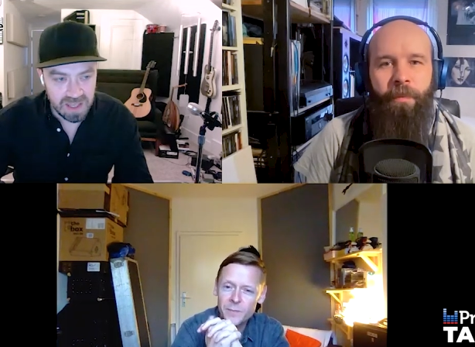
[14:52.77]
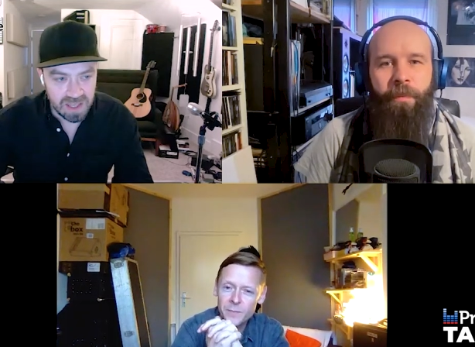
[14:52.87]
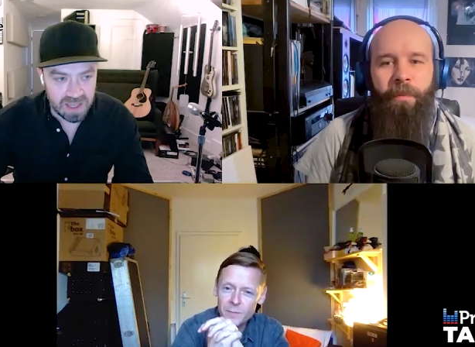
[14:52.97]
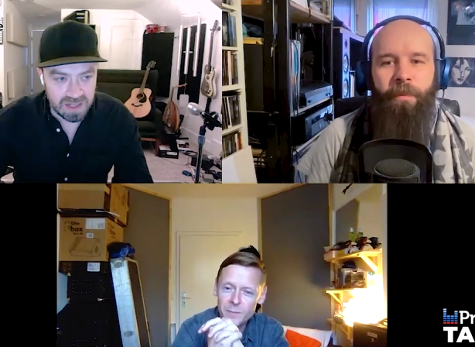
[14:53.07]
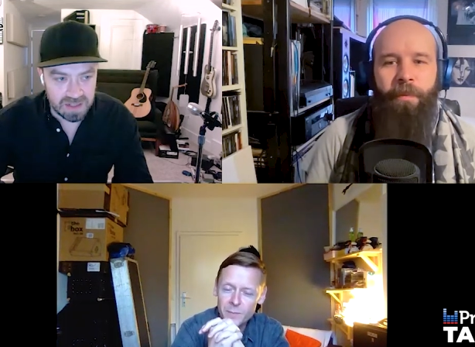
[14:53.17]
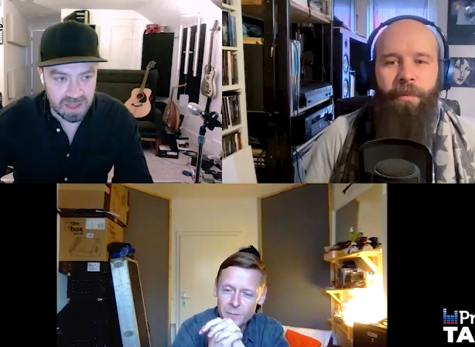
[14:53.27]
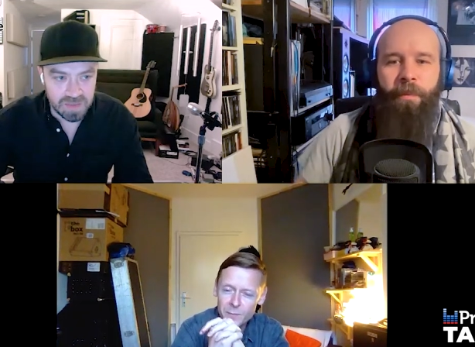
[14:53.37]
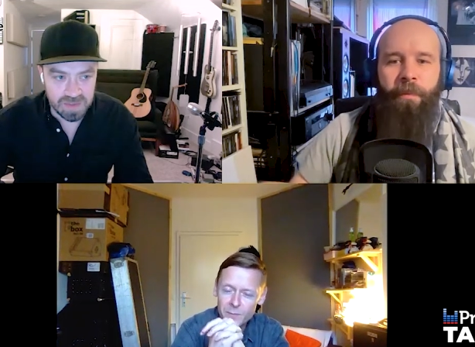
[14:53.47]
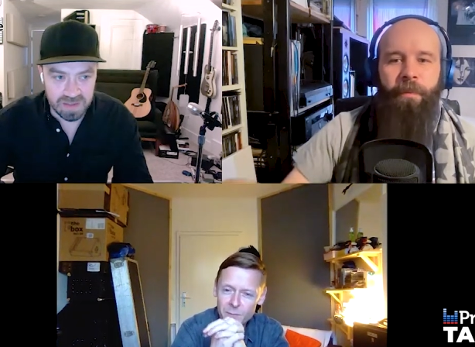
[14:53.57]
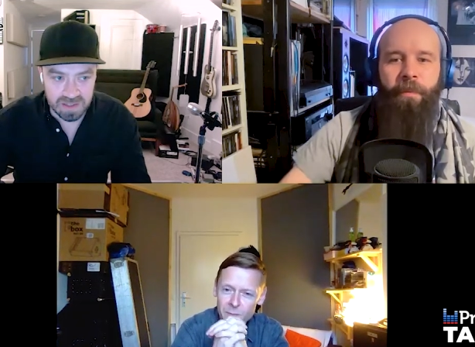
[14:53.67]
Speaker 1: And I
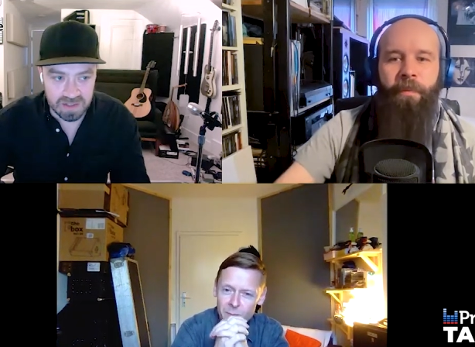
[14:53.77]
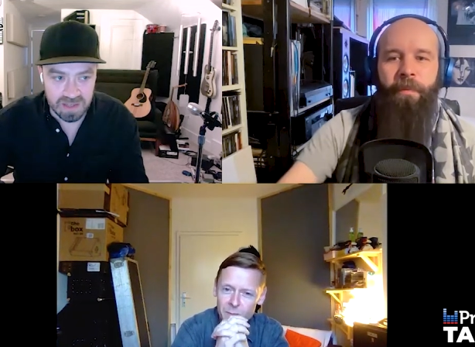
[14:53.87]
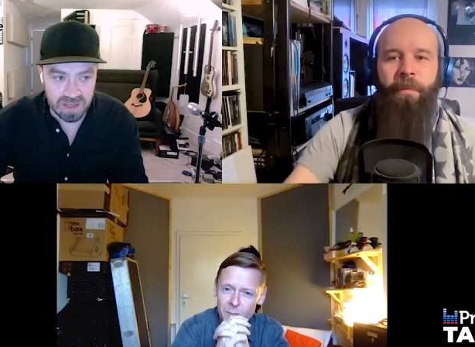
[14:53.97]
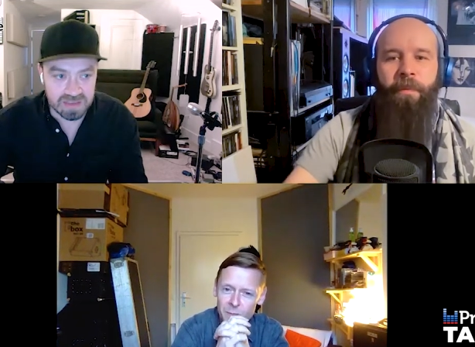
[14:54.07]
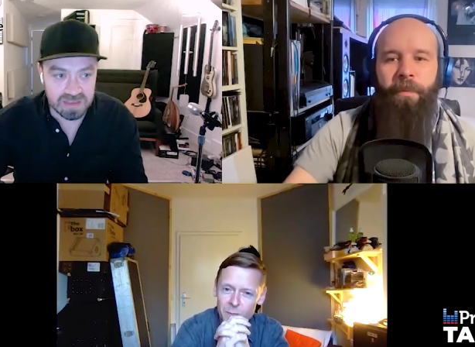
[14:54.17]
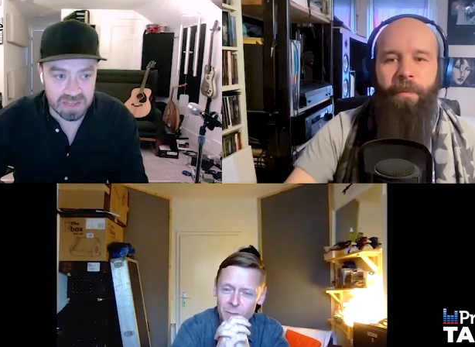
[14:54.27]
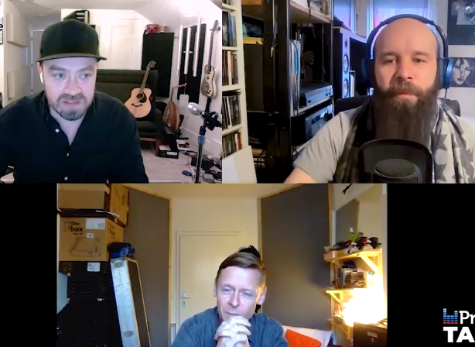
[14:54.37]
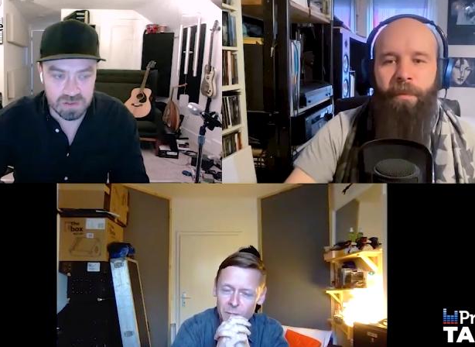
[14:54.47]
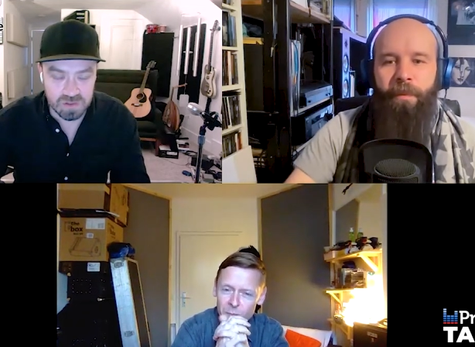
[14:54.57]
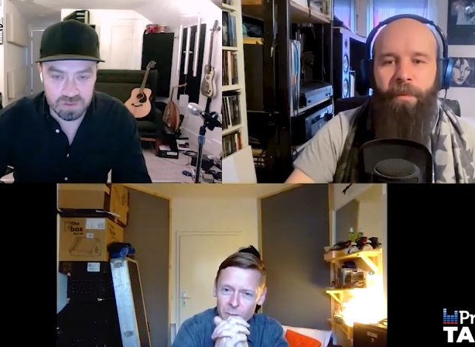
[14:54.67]
think, you know, that that's
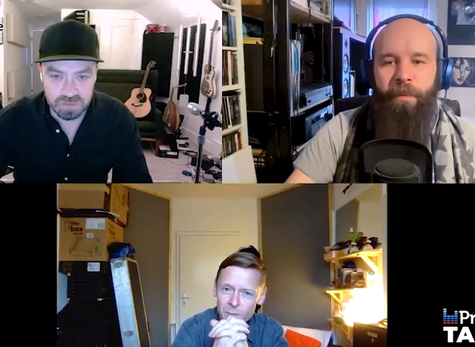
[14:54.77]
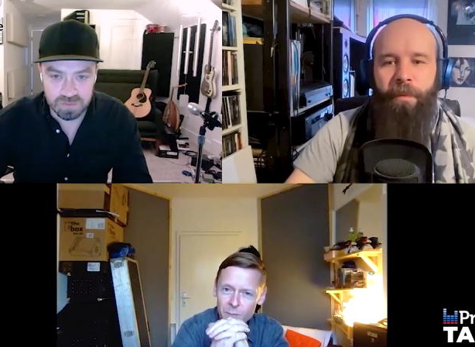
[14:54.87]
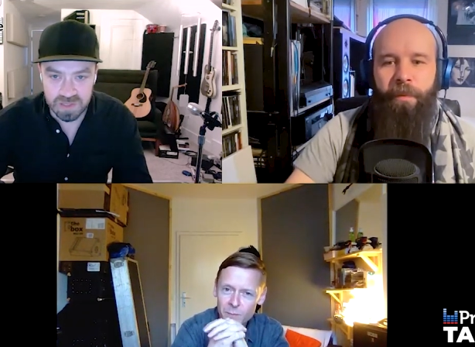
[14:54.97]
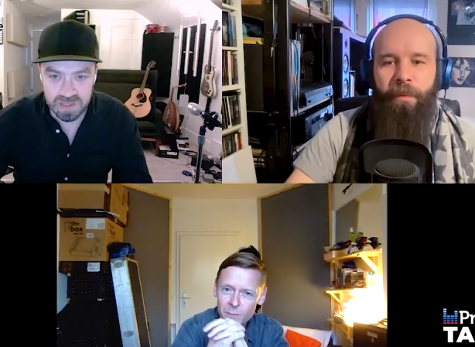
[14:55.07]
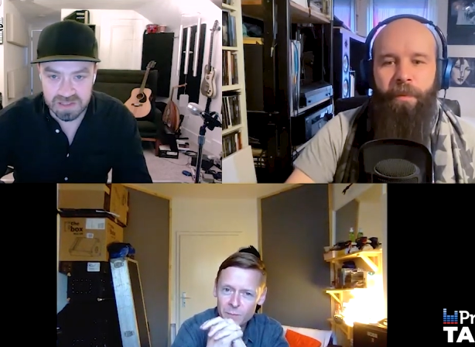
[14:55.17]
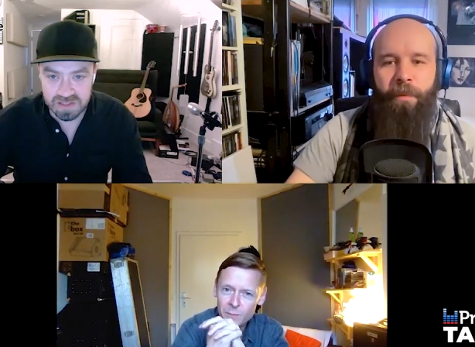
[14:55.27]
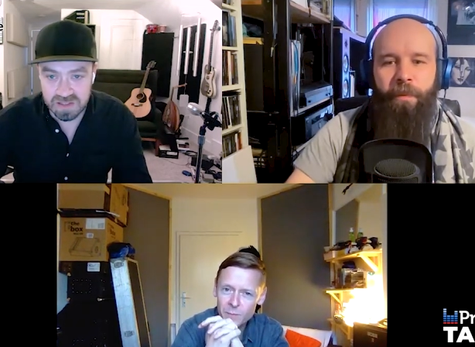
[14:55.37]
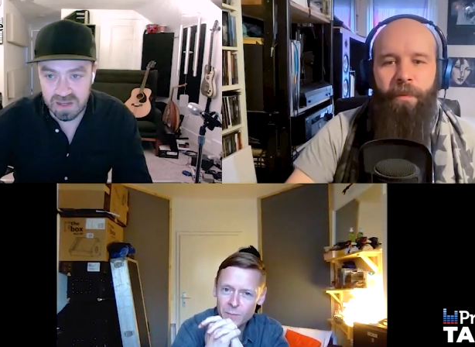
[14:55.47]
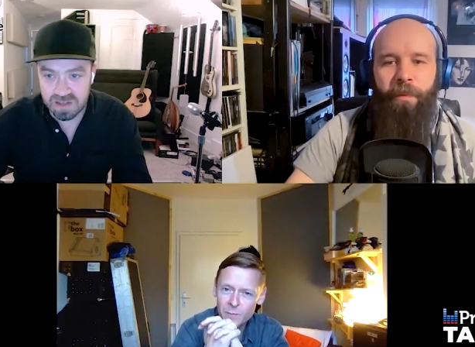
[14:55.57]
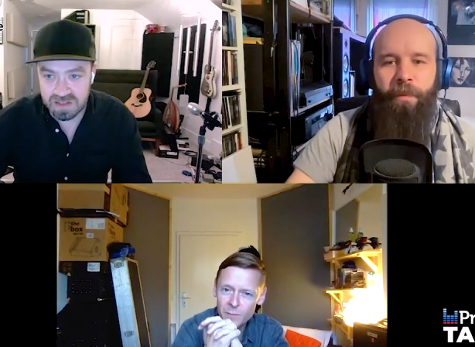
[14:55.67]
cool because it
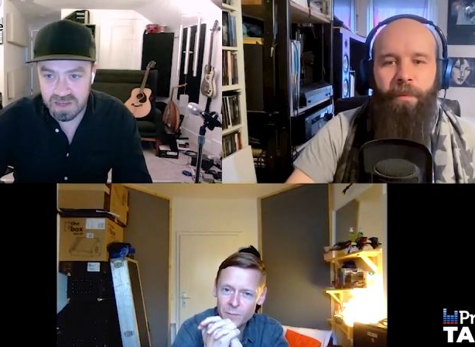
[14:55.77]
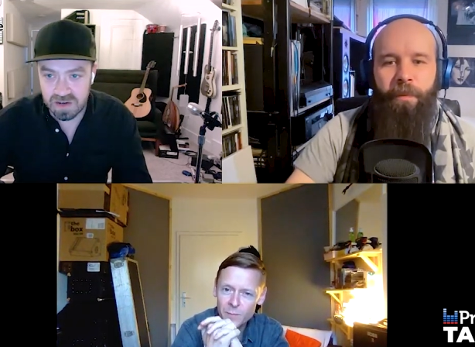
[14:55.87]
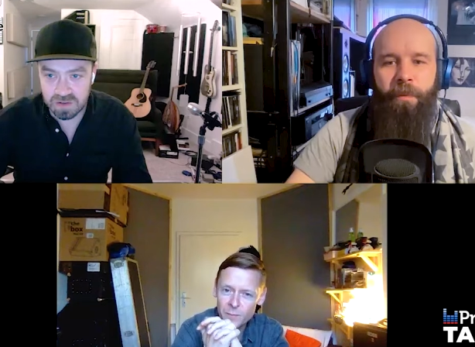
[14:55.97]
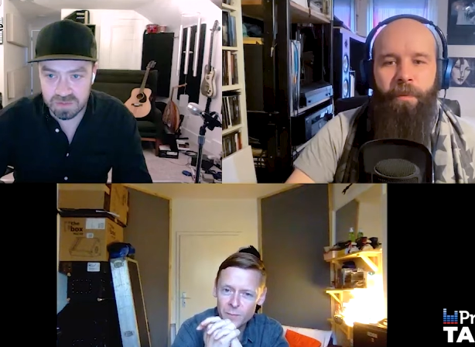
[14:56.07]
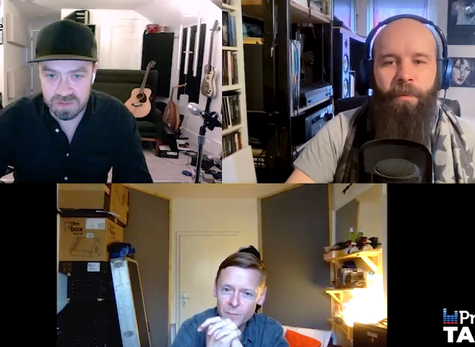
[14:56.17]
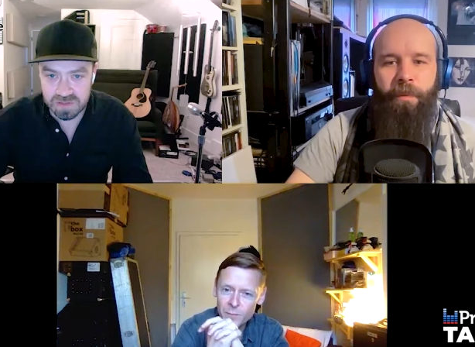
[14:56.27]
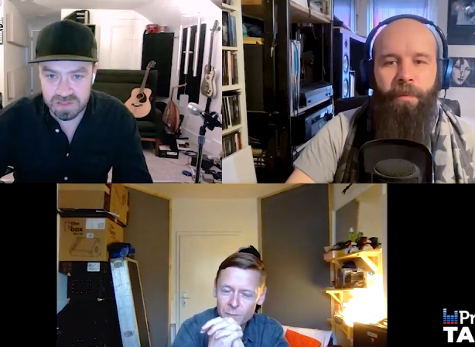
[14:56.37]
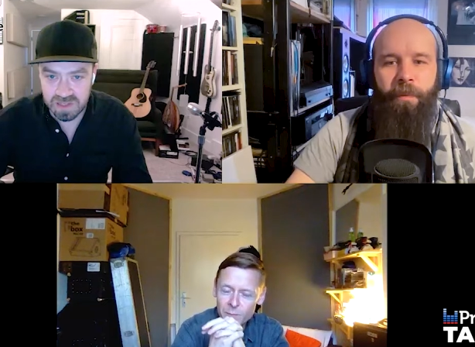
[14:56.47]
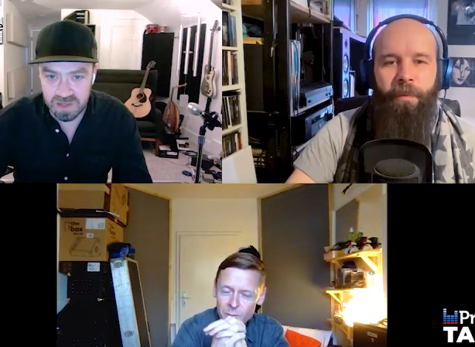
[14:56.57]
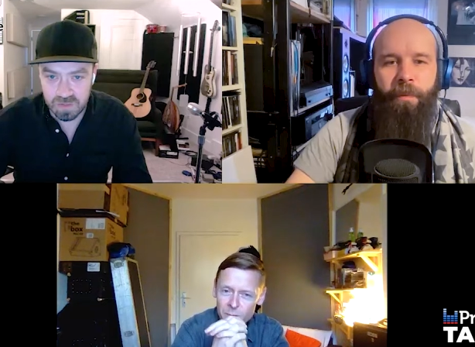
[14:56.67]
starts out almost in
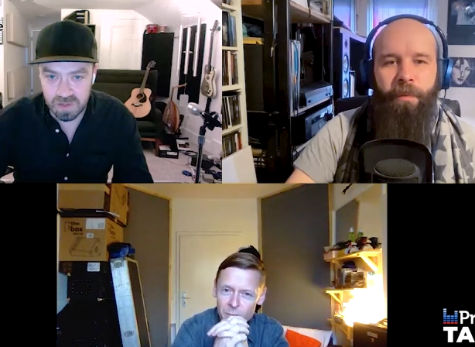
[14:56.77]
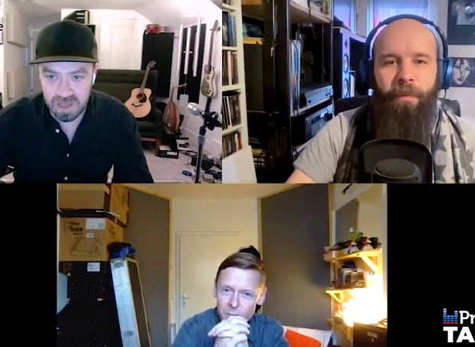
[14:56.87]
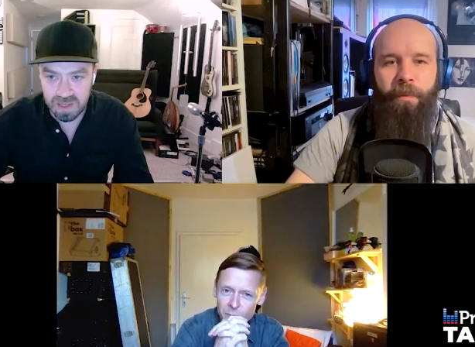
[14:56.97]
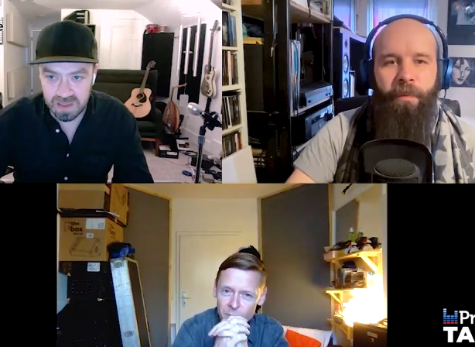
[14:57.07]
that way